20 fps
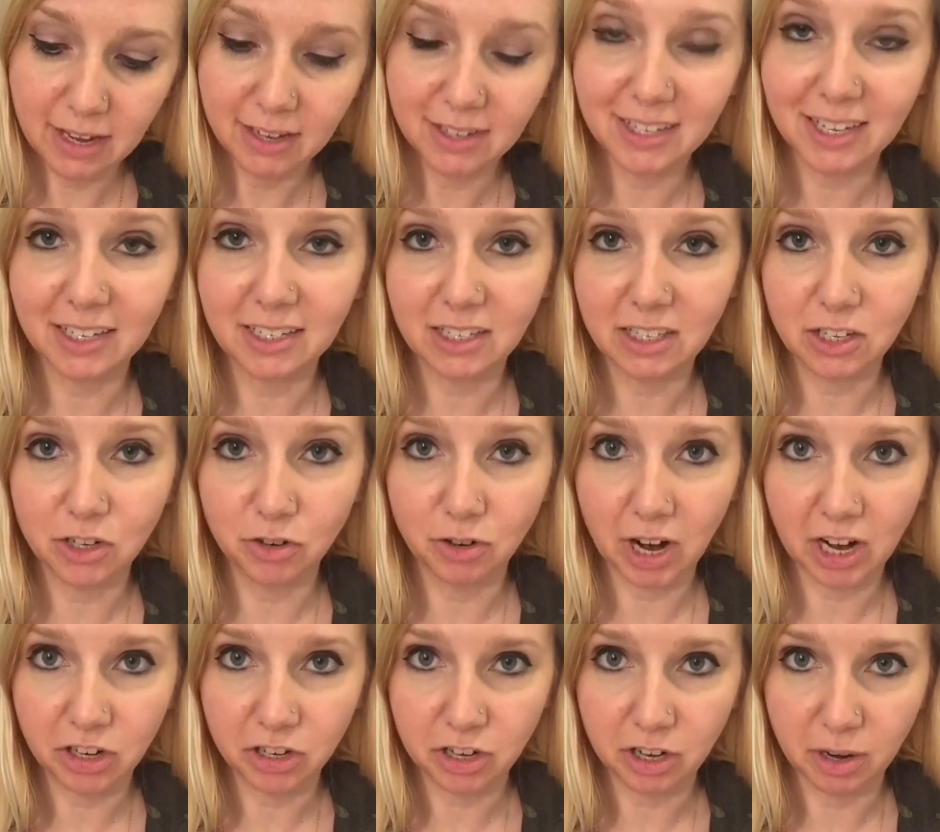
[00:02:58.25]
because that's the
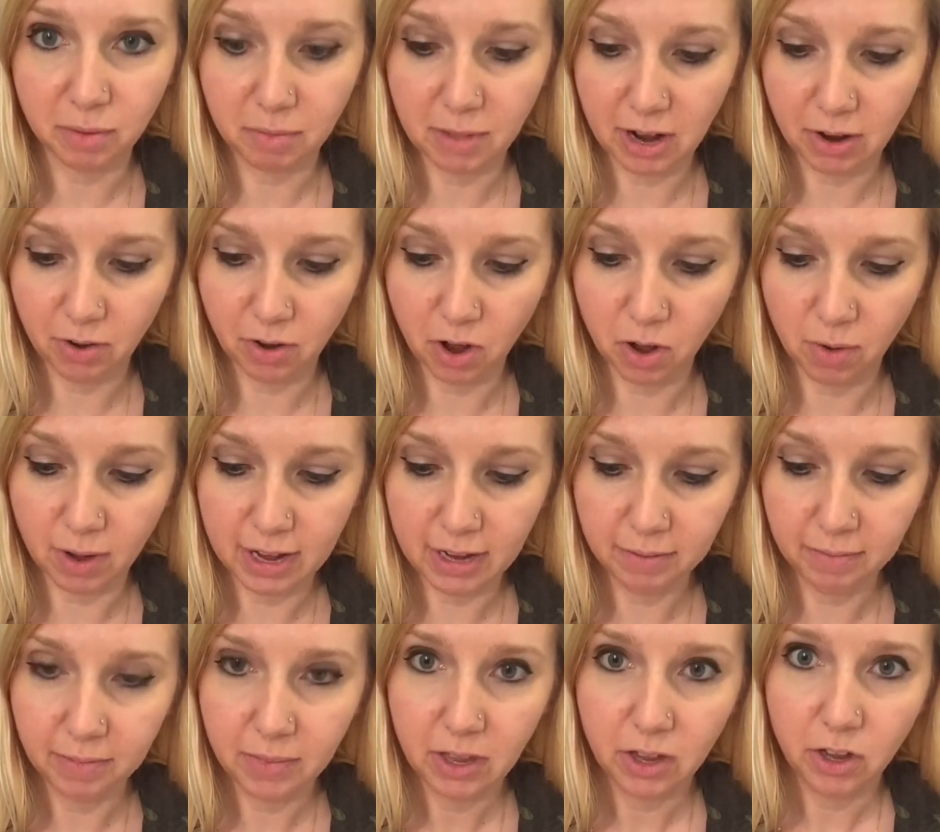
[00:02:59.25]
direction I'm now going.
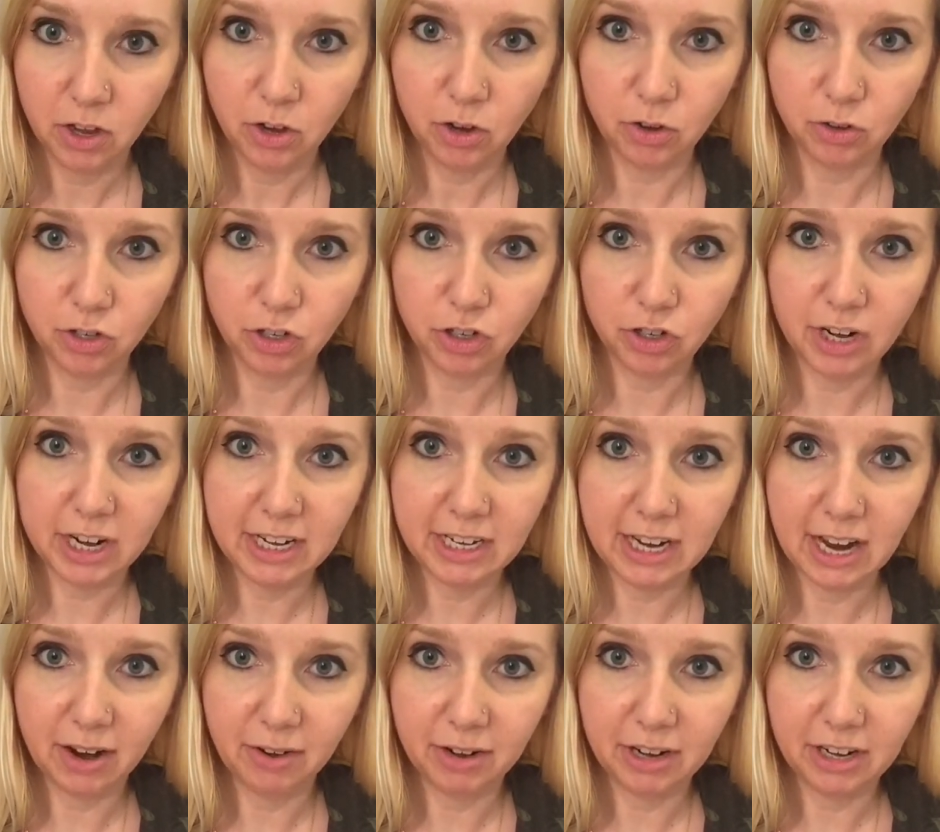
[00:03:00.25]
Go straight down